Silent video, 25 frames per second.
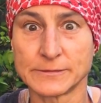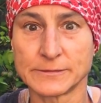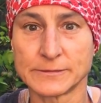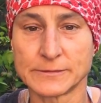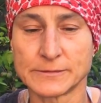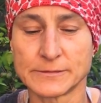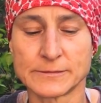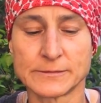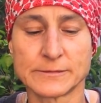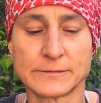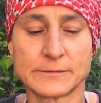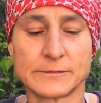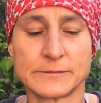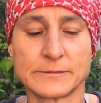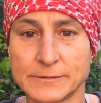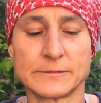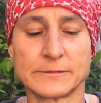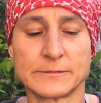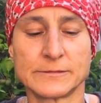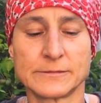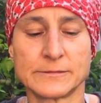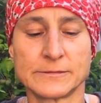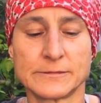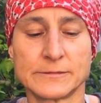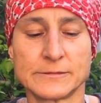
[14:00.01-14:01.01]

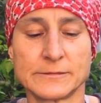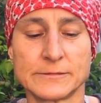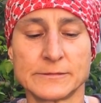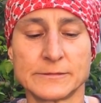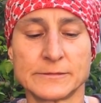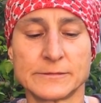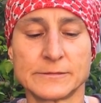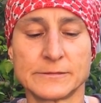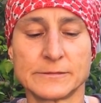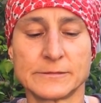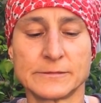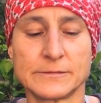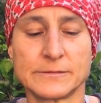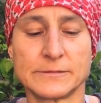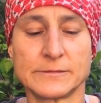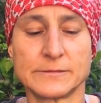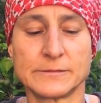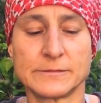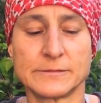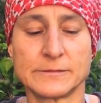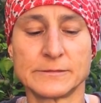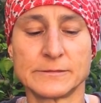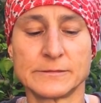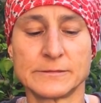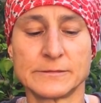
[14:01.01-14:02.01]

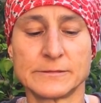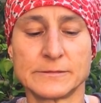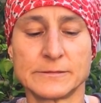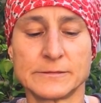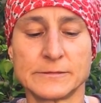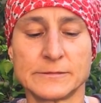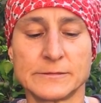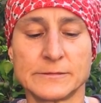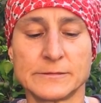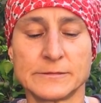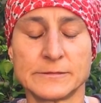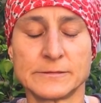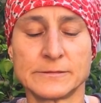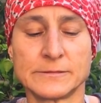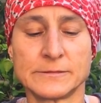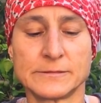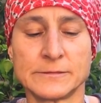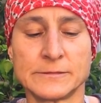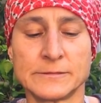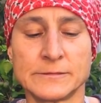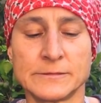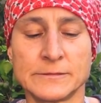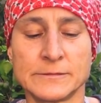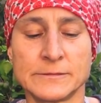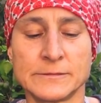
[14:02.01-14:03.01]

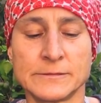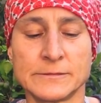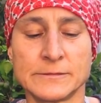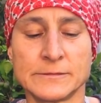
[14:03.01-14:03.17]
[no speech]